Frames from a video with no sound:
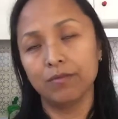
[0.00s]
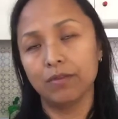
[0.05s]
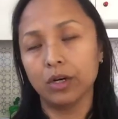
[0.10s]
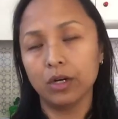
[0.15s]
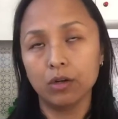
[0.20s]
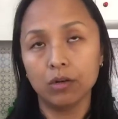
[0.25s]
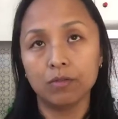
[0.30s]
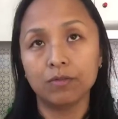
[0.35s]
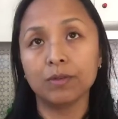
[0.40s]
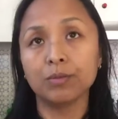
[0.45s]

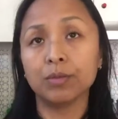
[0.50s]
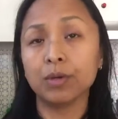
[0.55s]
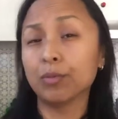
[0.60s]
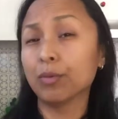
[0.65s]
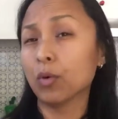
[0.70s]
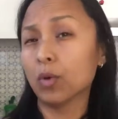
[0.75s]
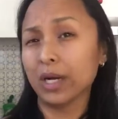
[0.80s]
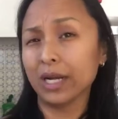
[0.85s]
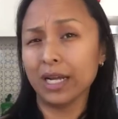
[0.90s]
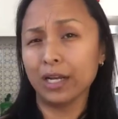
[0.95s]
Very often
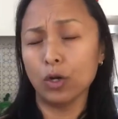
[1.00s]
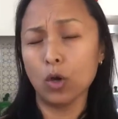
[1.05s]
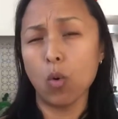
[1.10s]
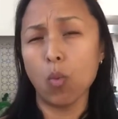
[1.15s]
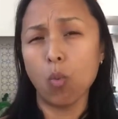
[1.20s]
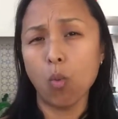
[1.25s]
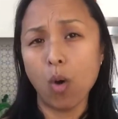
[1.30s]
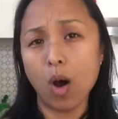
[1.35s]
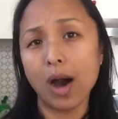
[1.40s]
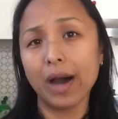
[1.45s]
people want to
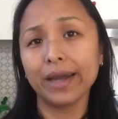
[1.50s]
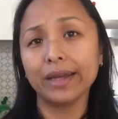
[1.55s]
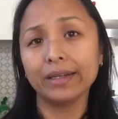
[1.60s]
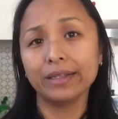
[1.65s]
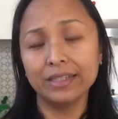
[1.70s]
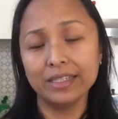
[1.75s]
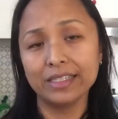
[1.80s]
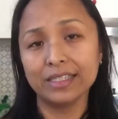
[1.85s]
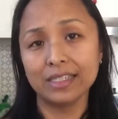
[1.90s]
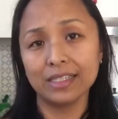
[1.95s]
know why
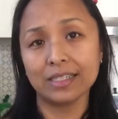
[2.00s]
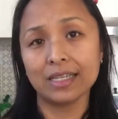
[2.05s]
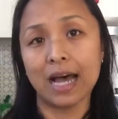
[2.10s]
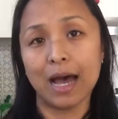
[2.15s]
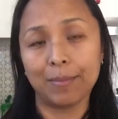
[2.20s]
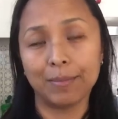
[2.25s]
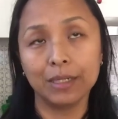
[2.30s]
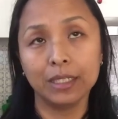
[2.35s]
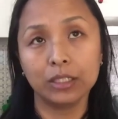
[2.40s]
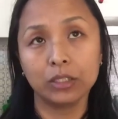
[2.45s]
this is
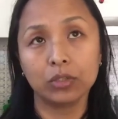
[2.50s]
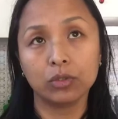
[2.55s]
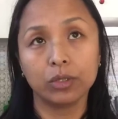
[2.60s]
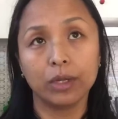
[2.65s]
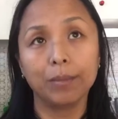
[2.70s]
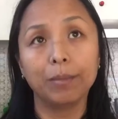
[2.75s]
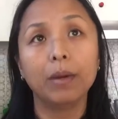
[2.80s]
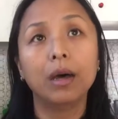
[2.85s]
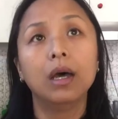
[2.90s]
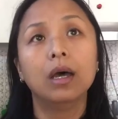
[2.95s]
happening to
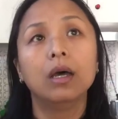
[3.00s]
them.